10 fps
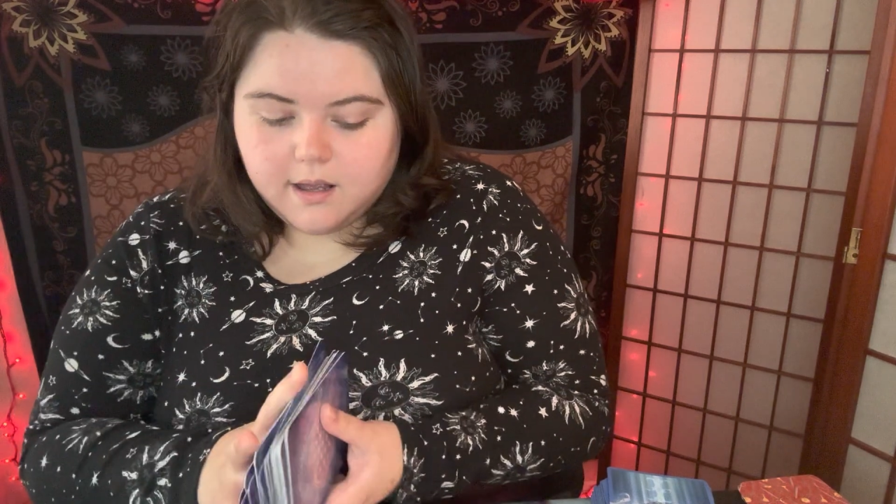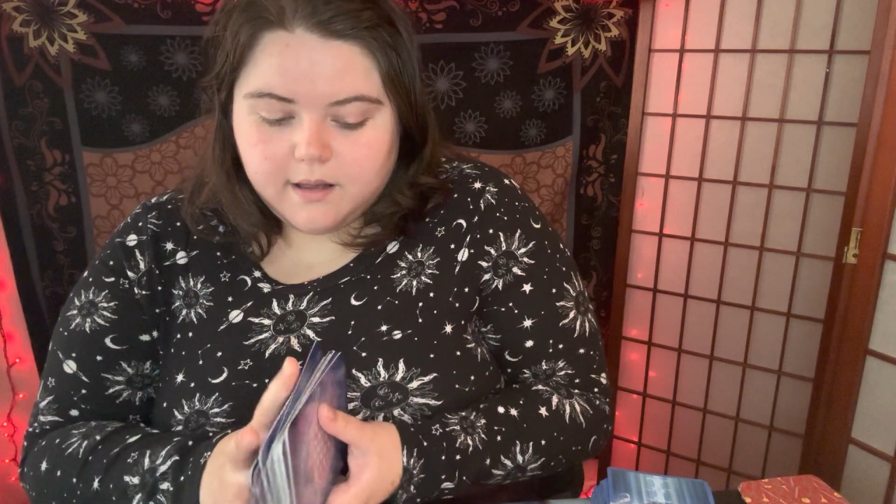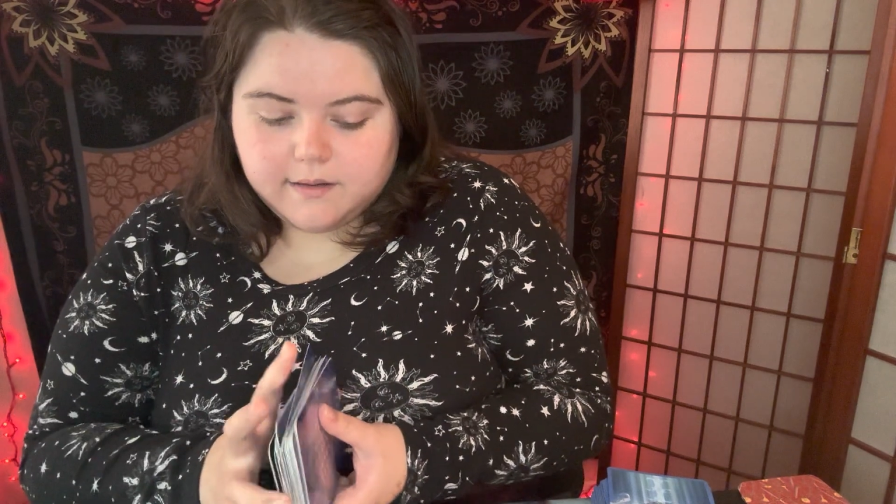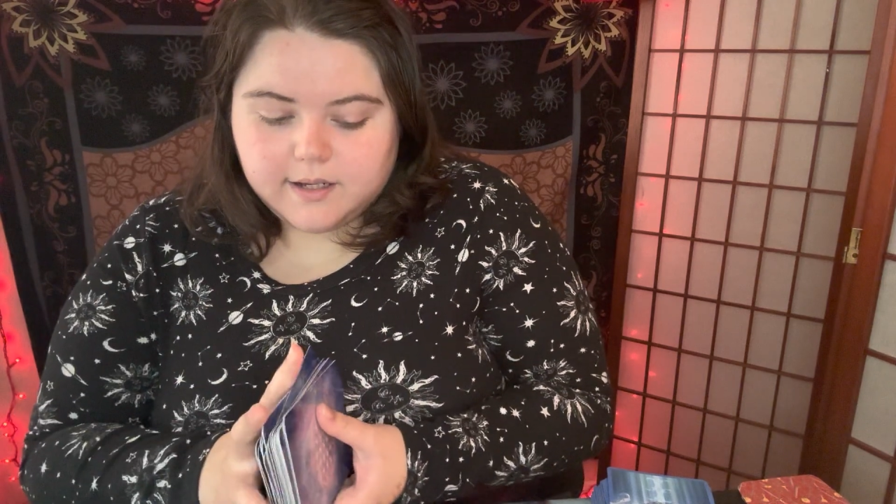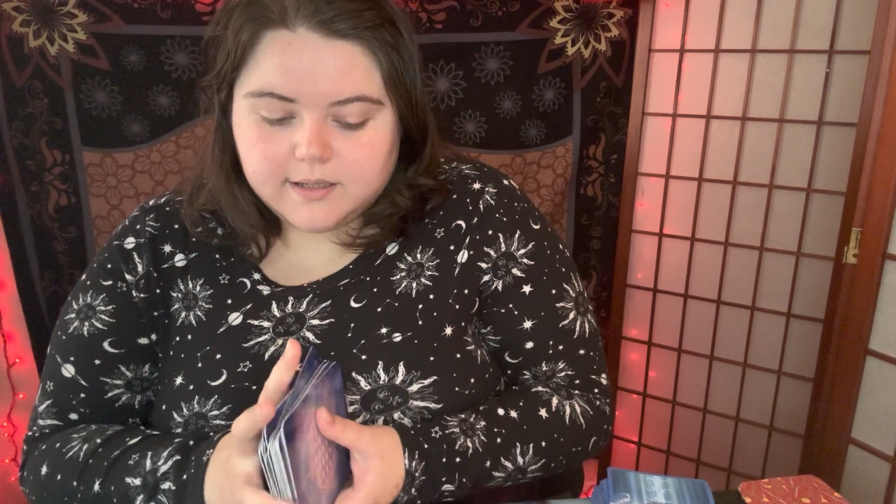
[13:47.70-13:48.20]

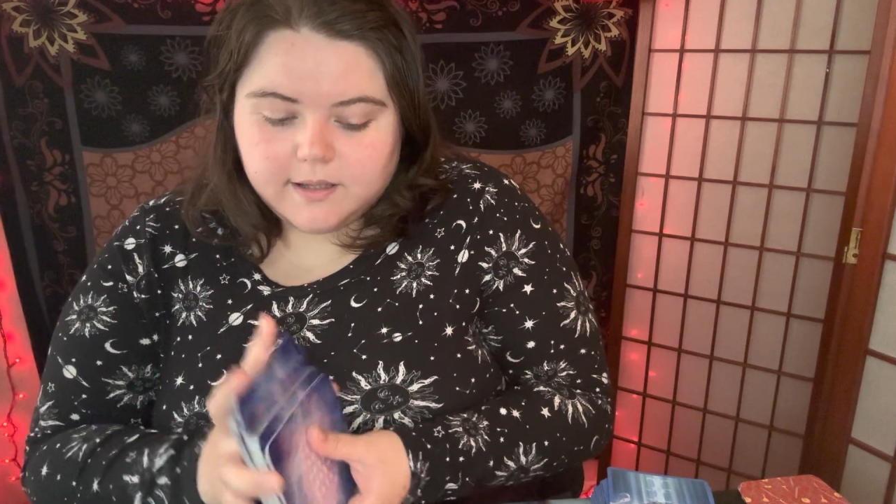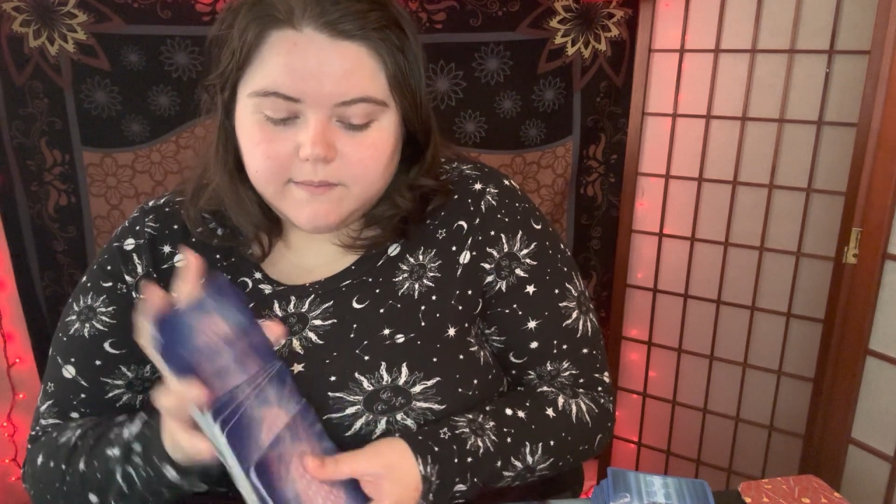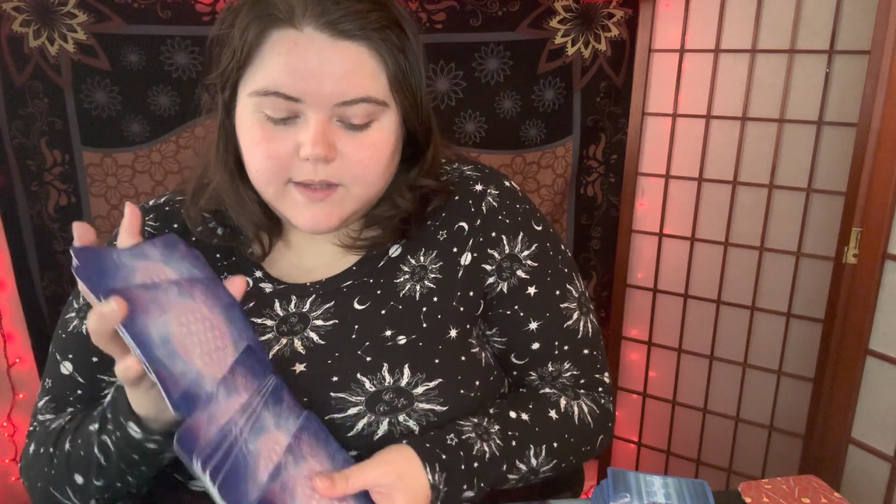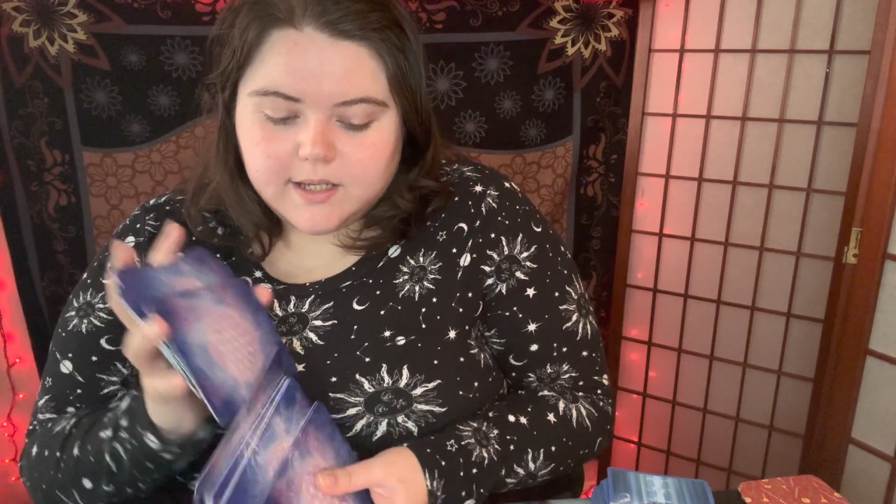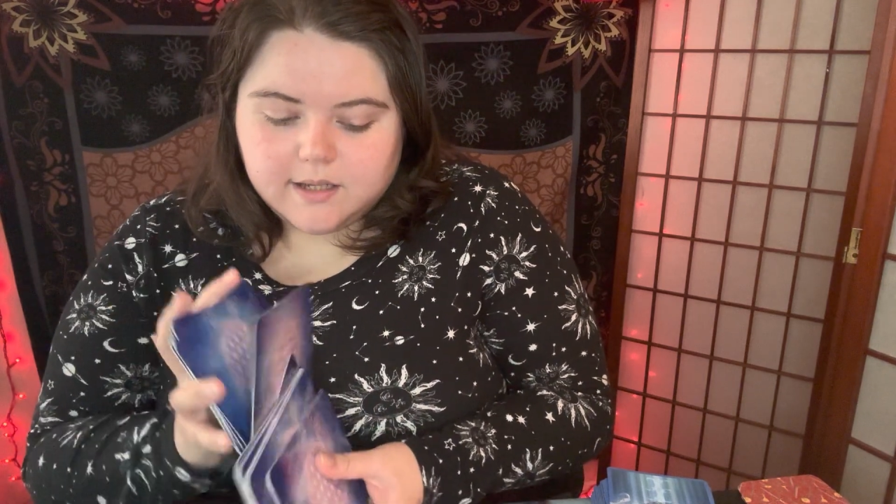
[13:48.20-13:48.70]
There's
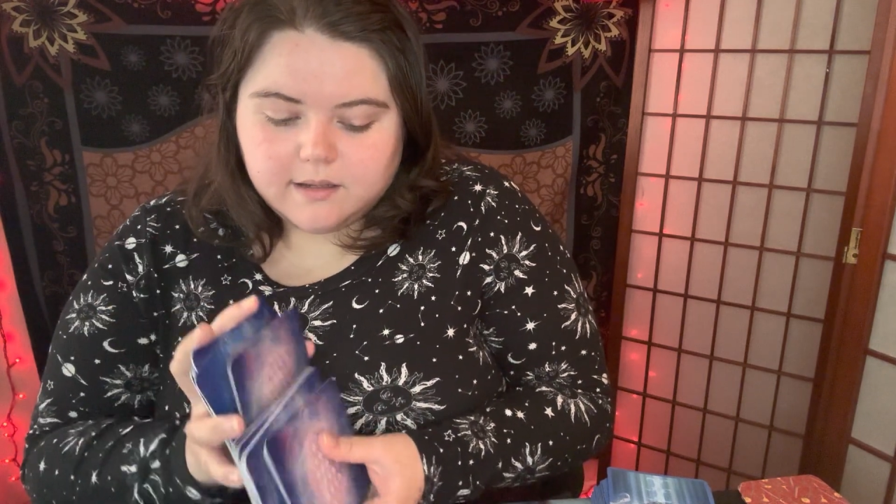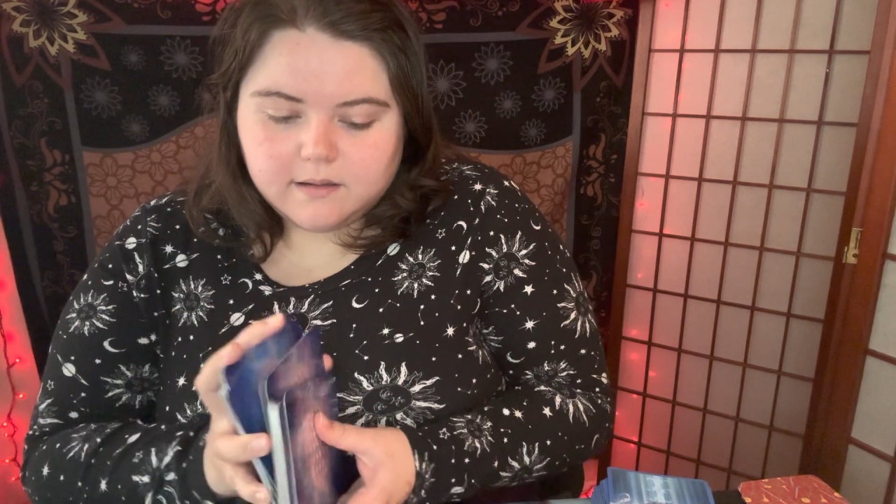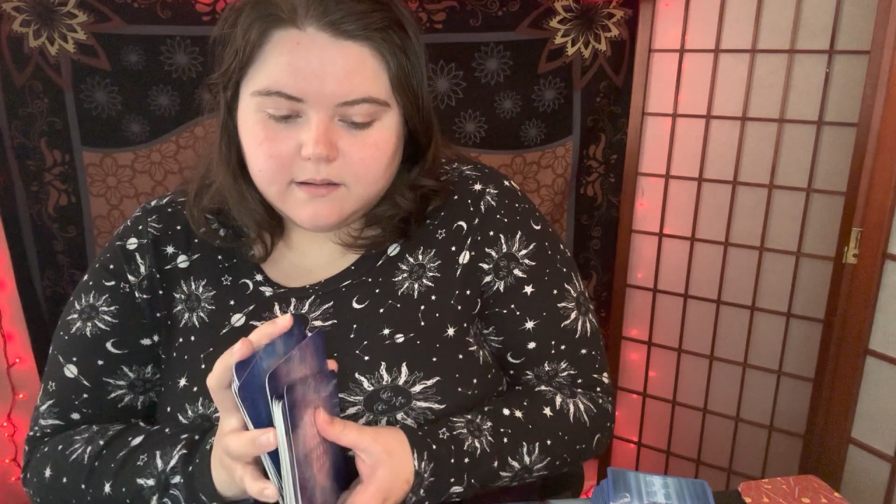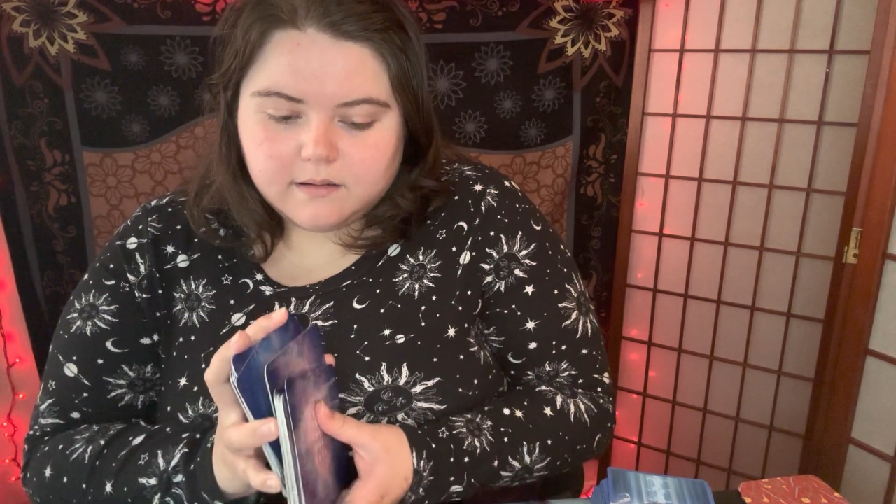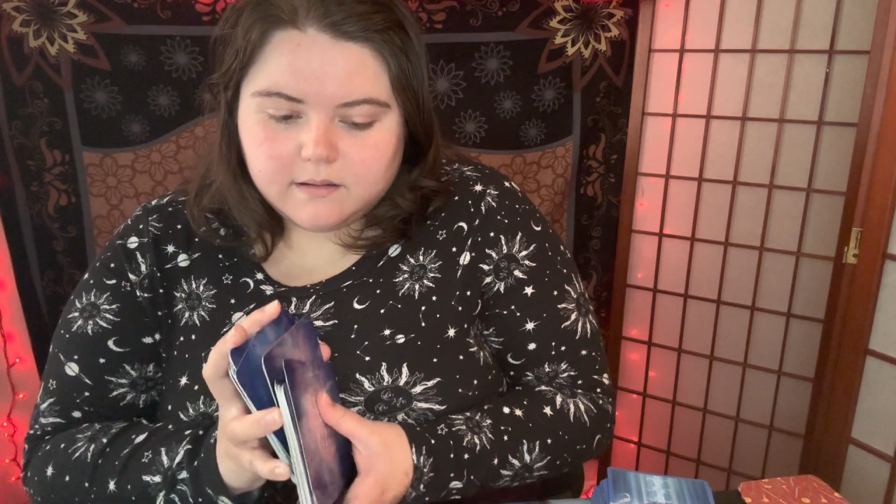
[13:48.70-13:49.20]
something,